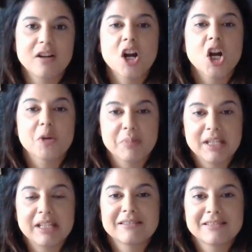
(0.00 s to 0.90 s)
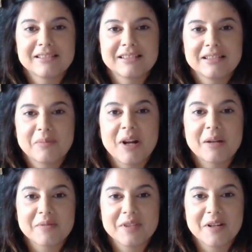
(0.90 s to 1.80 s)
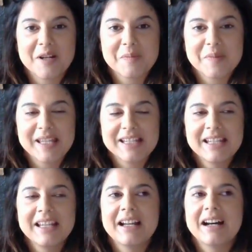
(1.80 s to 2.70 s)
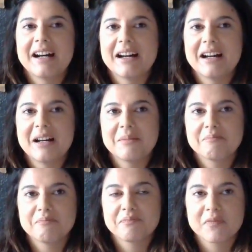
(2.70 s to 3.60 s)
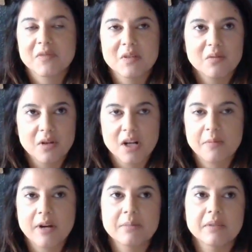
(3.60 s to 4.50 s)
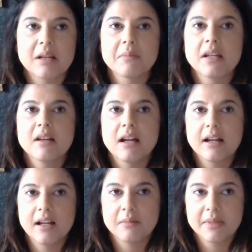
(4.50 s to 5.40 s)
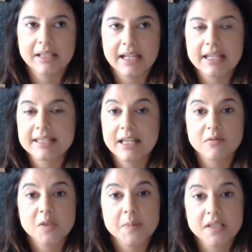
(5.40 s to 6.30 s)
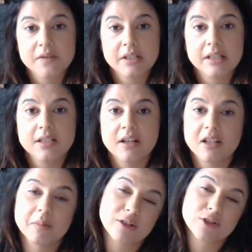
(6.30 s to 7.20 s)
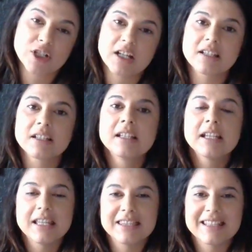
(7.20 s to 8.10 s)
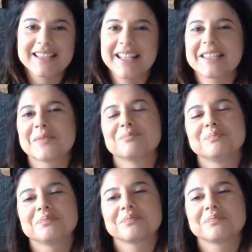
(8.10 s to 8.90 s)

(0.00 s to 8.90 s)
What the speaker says: a heartbeat, a problem with a heartbeat, or heart problem. And like I said, specifically talking about shock in this case.